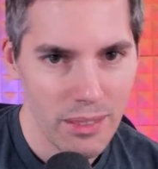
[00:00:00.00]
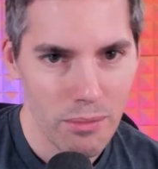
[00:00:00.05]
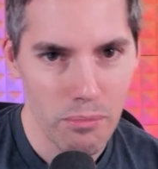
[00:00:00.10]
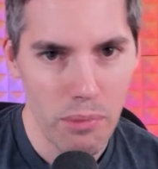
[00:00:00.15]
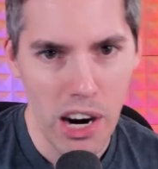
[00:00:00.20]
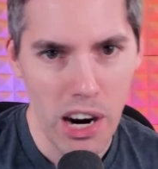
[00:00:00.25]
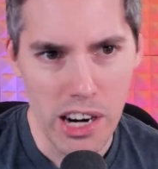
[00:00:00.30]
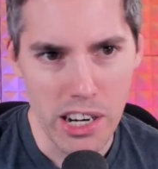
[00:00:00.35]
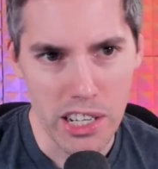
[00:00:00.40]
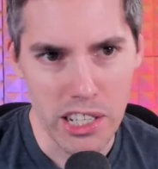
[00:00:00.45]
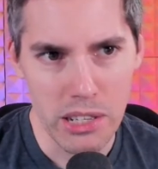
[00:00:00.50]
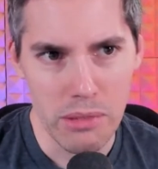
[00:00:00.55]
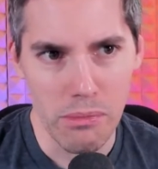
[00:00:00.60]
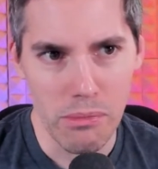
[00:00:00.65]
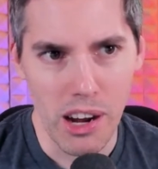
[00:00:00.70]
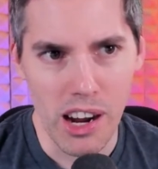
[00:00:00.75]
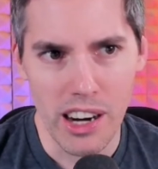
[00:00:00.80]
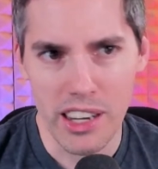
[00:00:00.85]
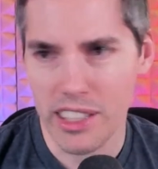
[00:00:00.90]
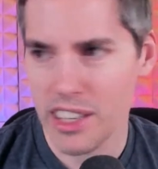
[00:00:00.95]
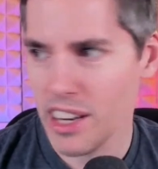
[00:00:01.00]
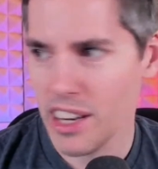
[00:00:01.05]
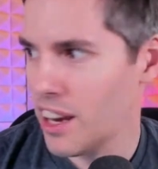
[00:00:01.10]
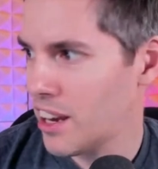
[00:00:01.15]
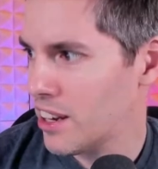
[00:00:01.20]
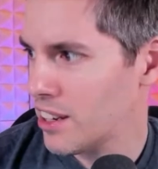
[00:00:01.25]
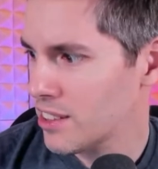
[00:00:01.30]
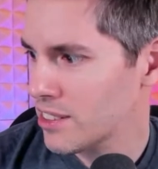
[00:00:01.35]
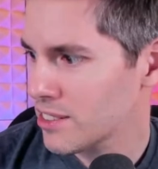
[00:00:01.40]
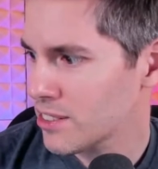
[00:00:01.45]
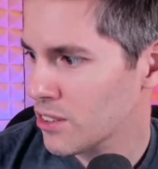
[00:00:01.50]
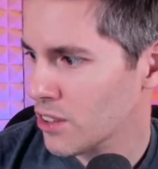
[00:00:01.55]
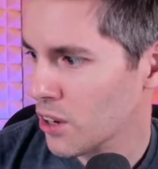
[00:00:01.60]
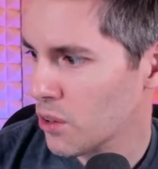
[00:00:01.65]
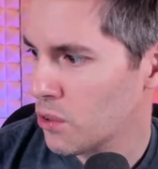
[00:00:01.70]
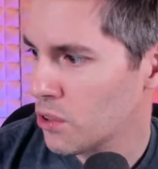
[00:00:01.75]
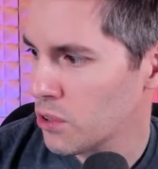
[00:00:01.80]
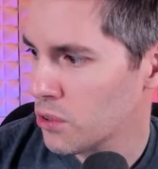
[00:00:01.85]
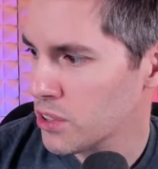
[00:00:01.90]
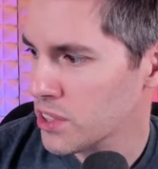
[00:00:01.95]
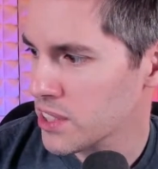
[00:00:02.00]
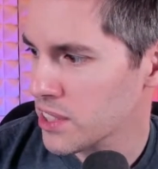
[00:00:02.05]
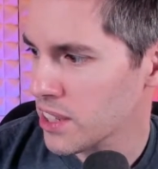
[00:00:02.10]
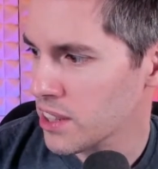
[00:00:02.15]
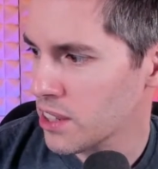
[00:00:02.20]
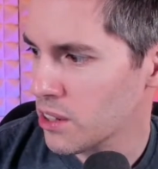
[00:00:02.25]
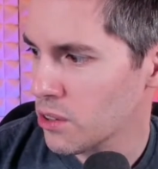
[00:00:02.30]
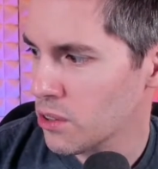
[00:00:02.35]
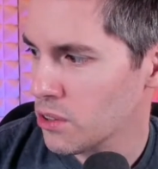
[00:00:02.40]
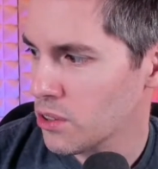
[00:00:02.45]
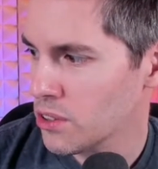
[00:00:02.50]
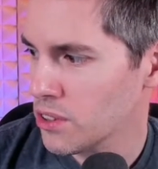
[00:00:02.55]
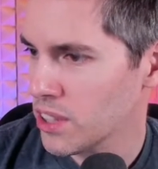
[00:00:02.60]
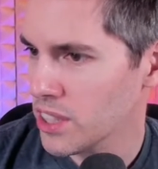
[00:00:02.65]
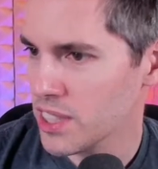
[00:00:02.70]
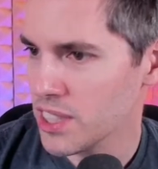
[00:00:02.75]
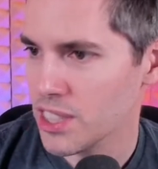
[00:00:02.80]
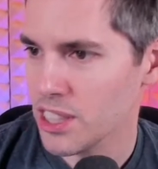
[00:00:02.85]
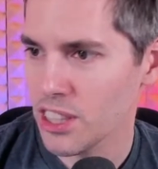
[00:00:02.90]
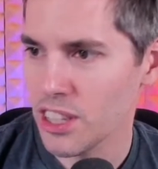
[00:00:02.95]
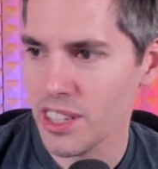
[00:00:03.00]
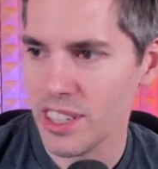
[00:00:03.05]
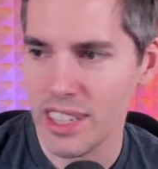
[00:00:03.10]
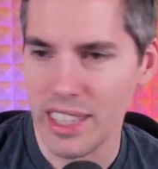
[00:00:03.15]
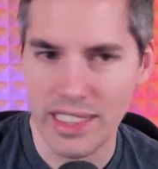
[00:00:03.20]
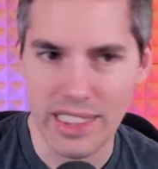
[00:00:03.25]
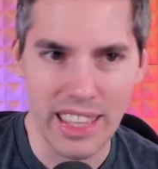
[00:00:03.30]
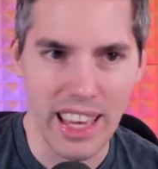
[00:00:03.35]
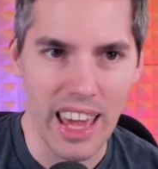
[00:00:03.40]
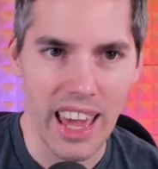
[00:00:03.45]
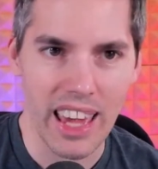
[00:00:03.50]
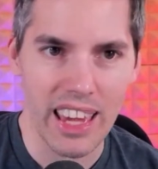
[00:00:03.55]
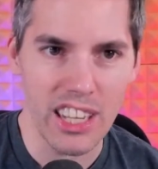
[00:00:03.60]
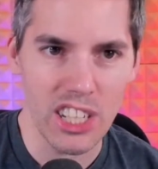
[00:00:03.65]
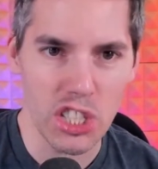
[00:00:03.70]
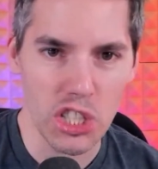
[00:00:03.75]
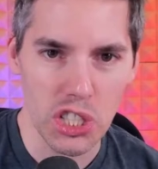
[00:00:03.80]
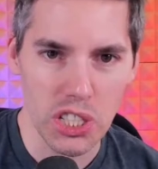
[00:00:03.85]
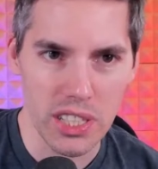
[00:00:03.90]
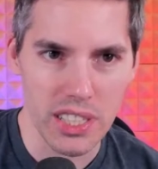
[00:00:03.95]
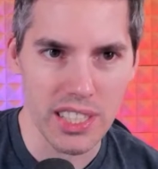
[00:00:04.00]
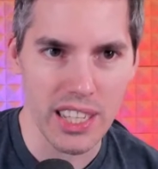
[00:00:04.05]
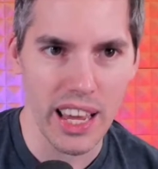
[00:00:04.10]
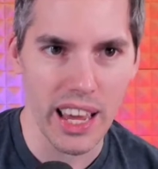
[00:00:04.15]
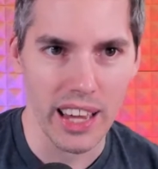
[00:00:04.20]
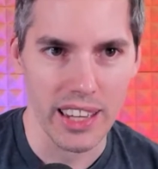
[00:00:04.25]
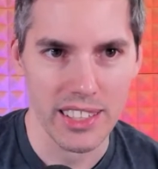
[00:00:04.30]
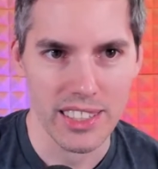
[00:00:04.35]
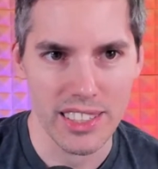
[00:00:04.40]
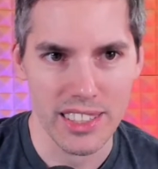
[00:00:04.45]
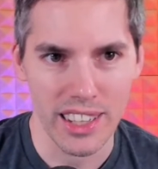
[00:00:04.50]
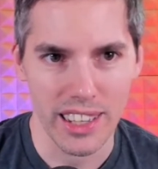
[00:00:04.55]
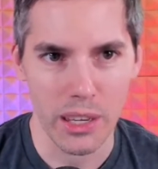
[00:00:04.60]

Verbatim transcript: Back in my day. Okay, well, let's get the old, let's look at the ancient text.